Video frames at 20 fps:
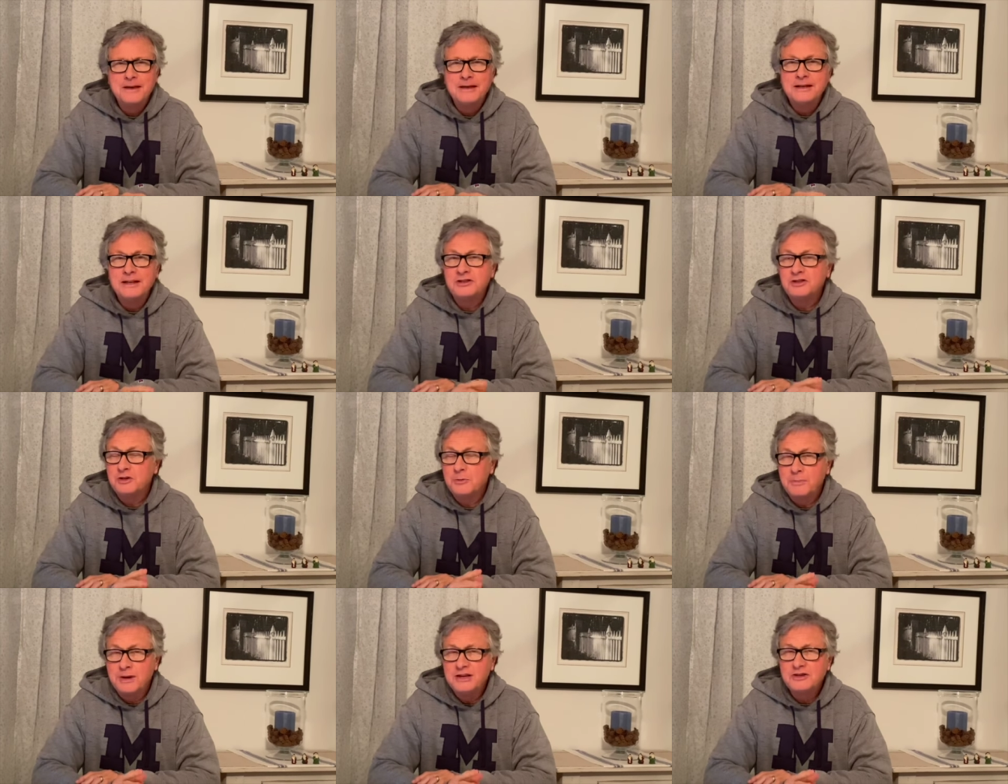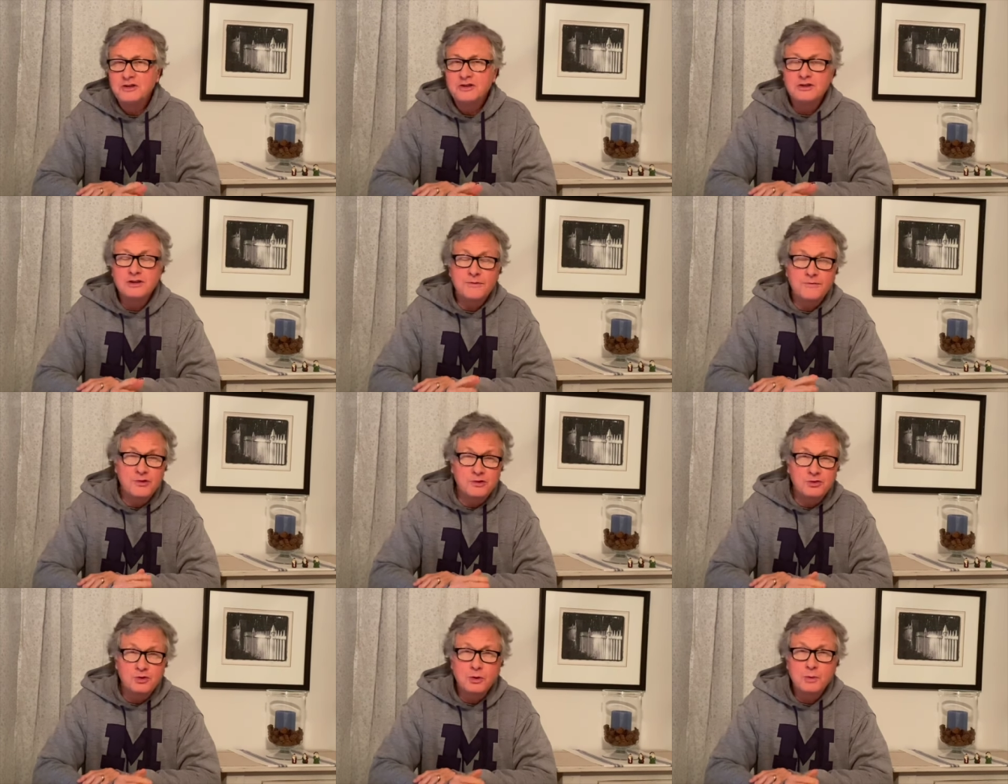It's the basis of
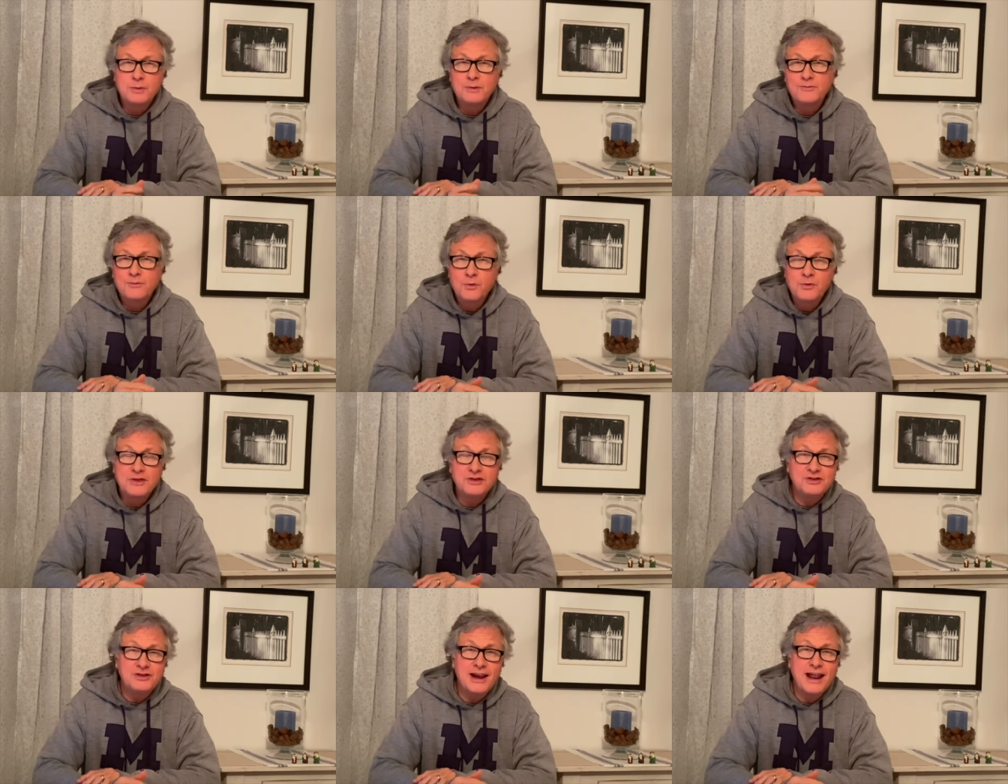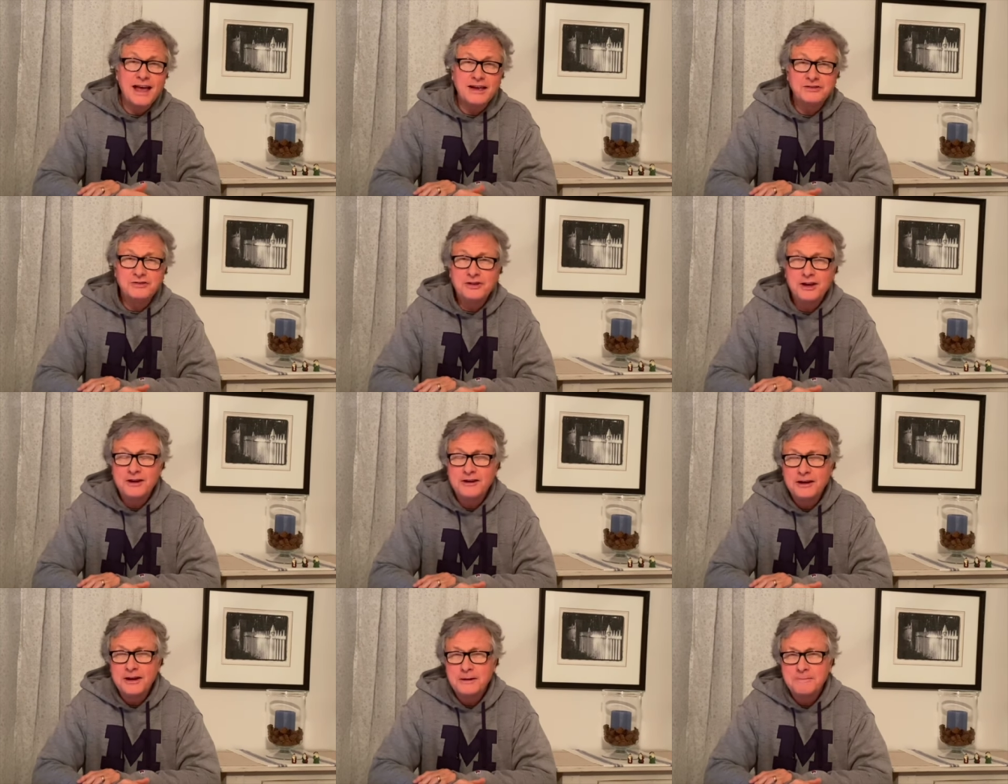the sermon for this last
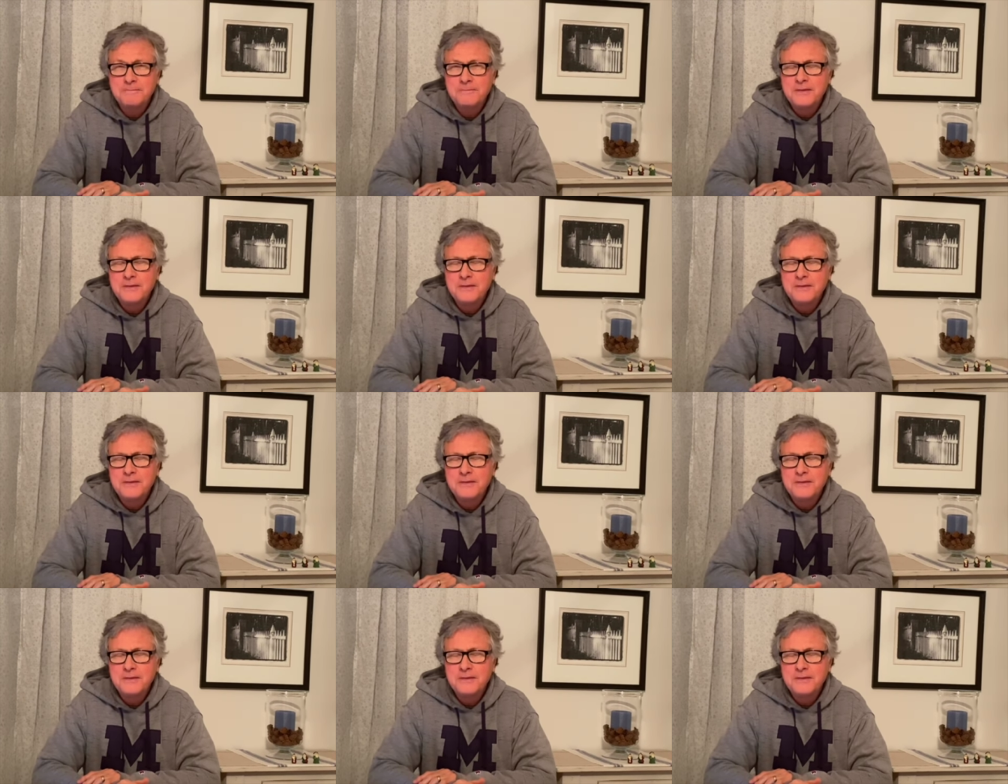Sunday,